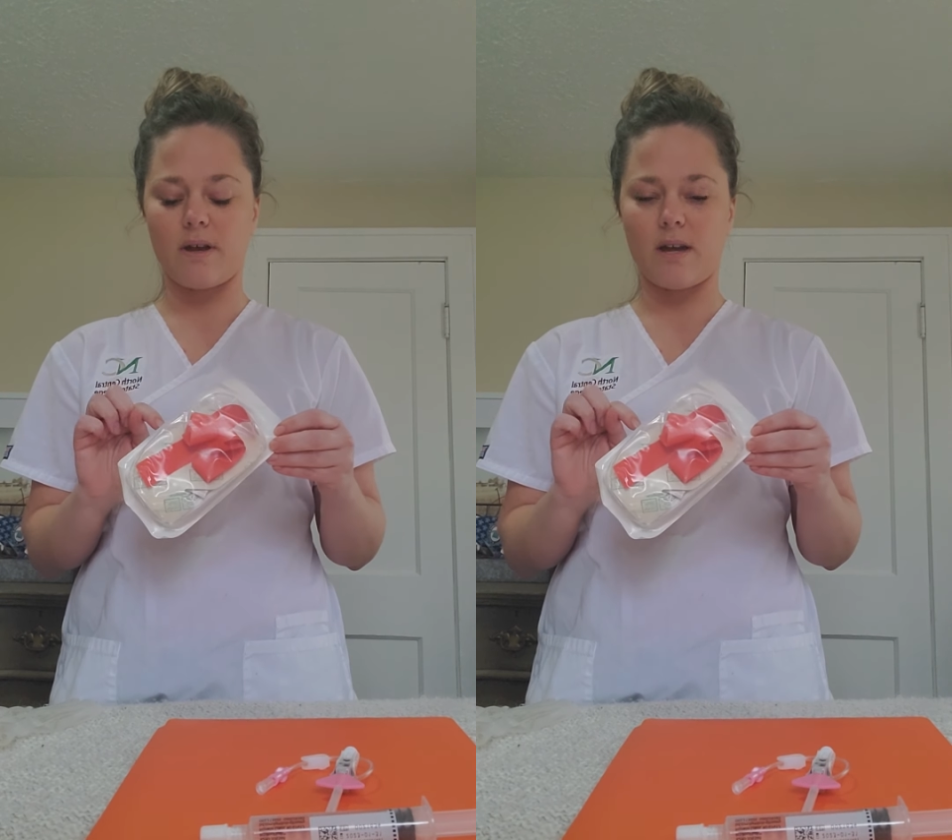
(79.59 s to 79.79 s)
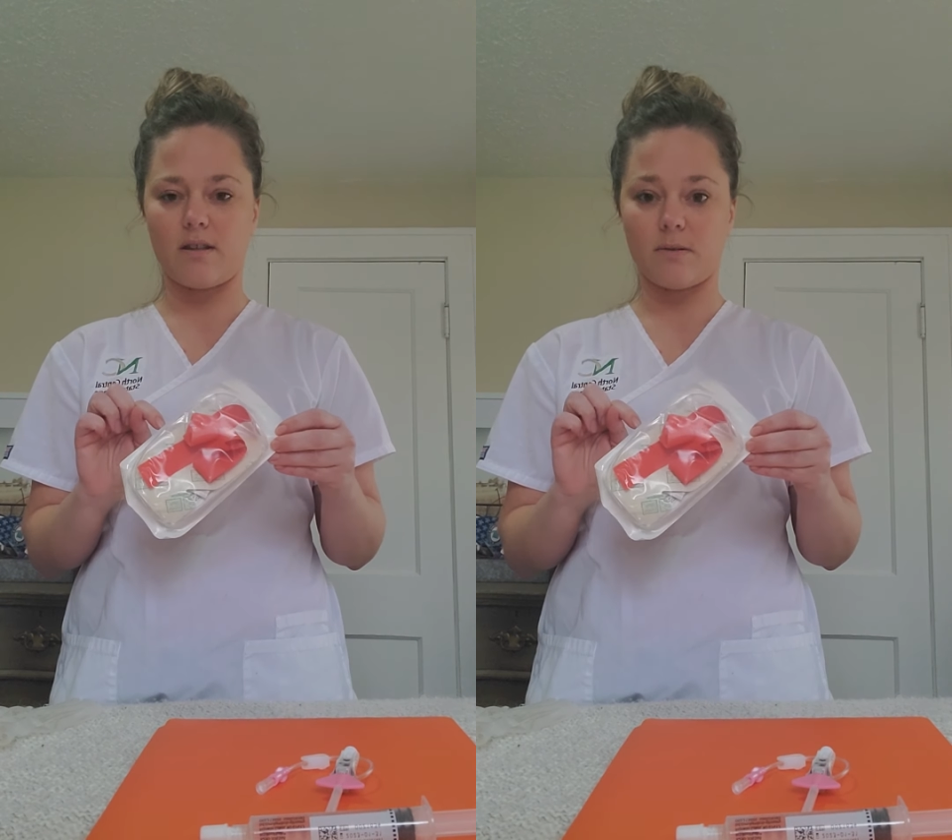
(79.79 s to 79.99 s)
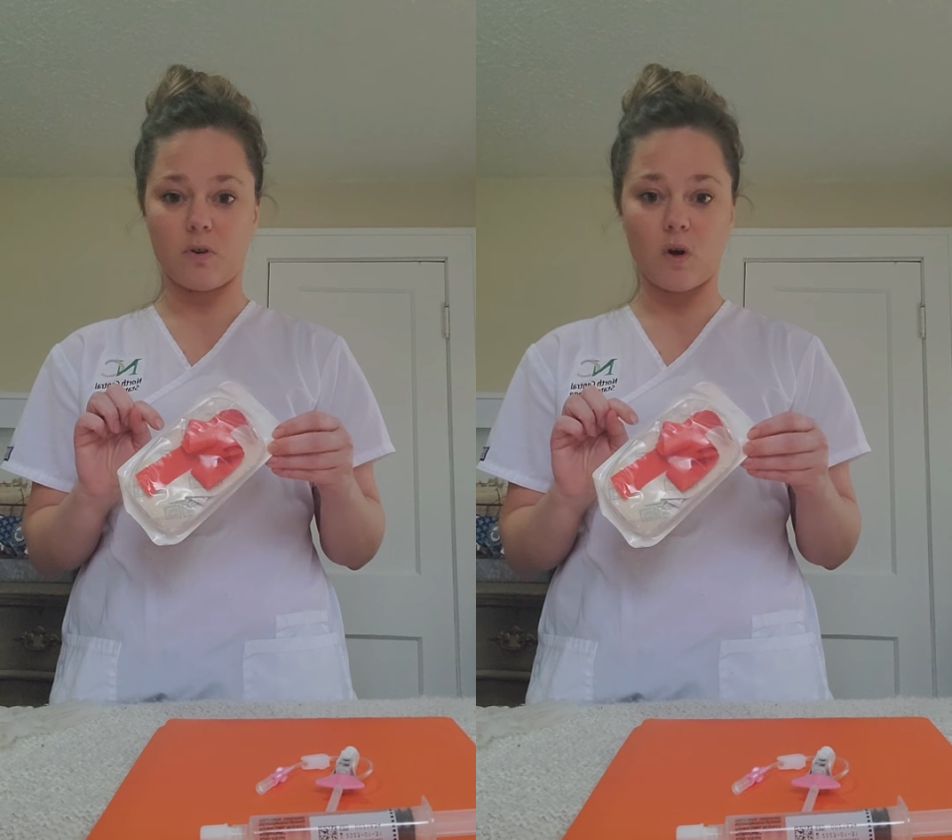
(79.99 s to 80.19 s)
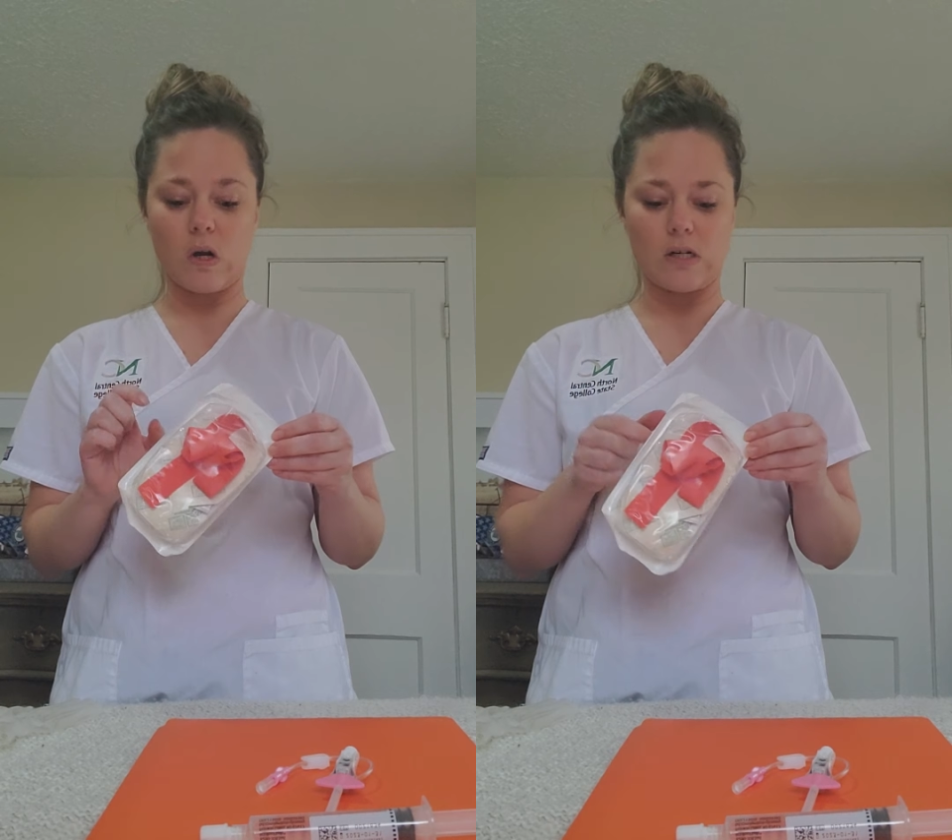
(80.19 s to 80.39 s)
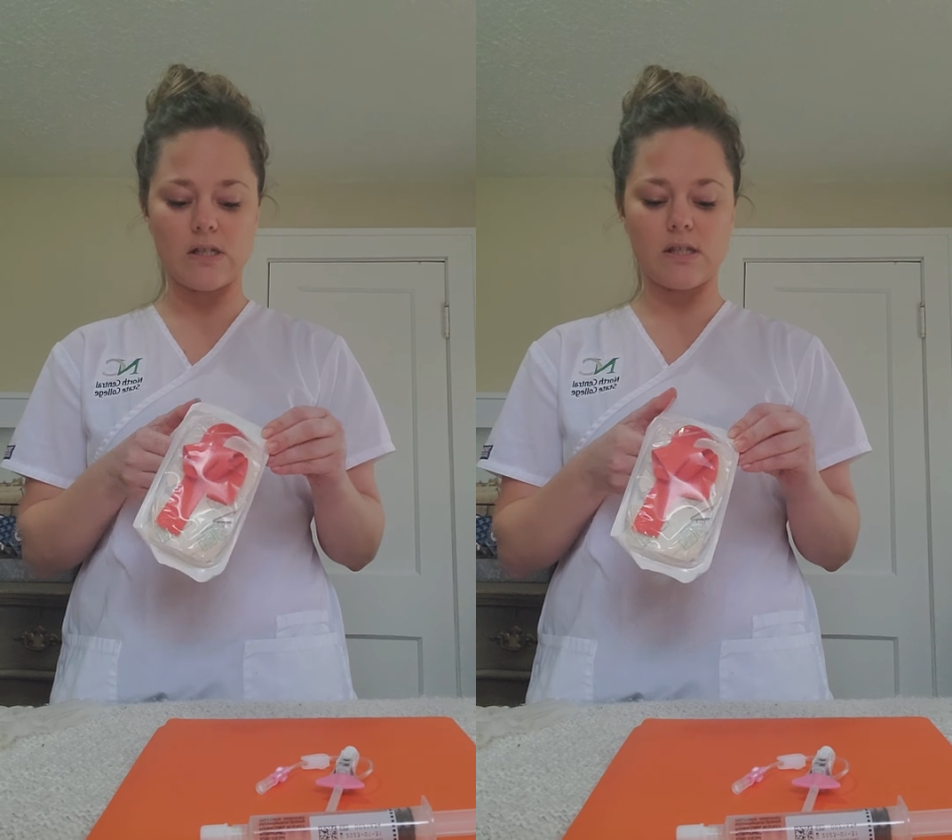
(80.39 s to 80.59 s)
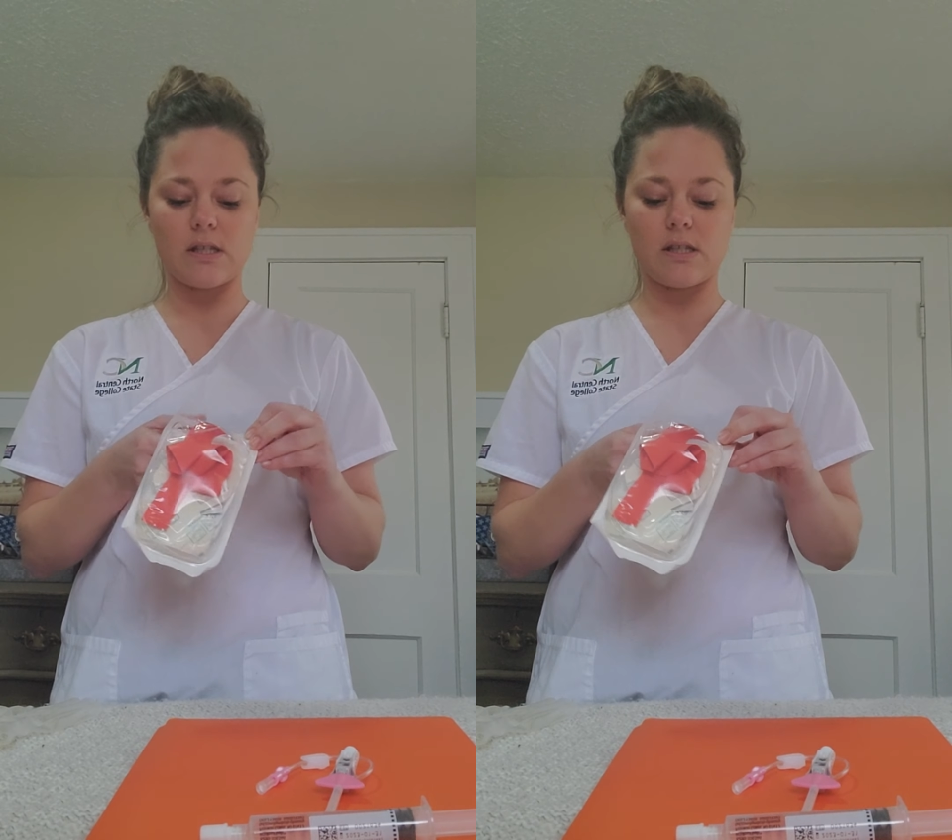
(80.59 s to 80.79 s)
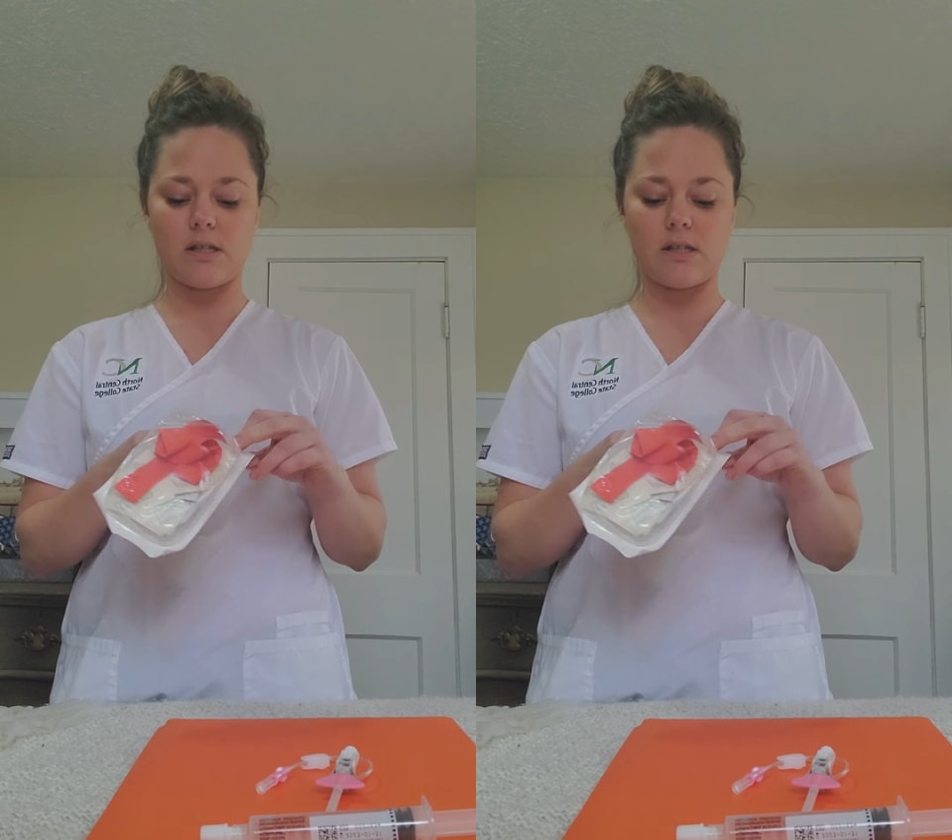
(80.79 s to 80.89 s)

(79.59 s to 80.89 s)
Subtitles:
and some gauze.